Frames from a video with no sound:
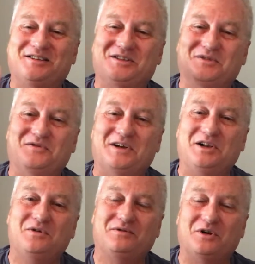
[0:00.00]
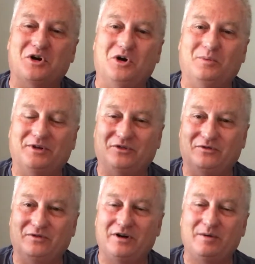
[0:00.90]
So the value of your home is
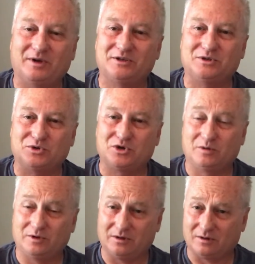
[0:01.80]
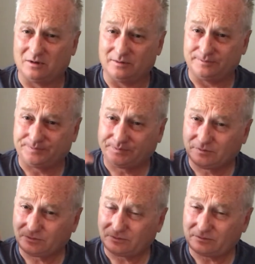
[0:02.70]
very much determined on
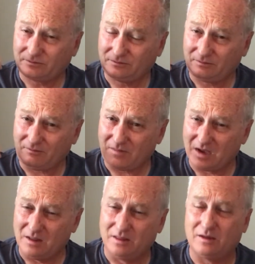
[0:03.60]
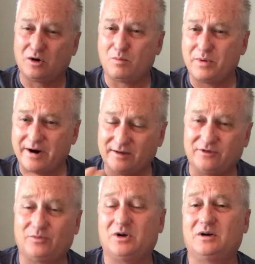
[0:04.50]
the
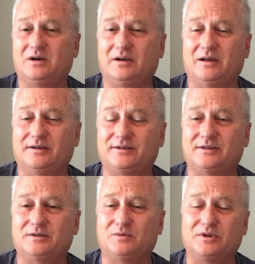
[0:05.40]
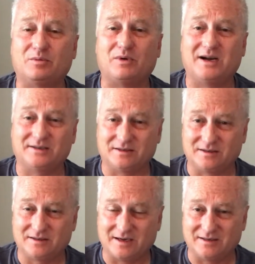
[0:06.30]
comparative market analysis, what the buyers are
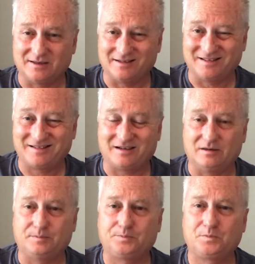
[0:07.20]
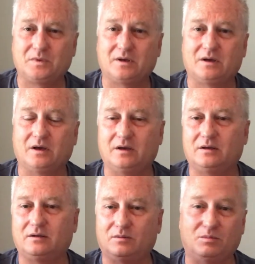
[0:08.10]
dictating at the time, okay,
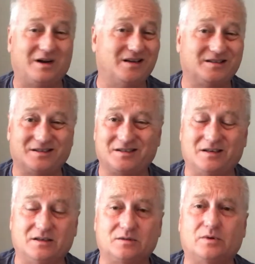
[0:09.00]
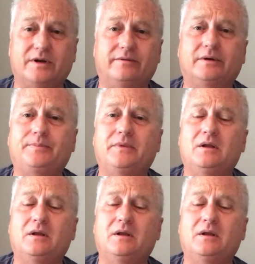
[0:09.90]
buyers and sellers, whatever,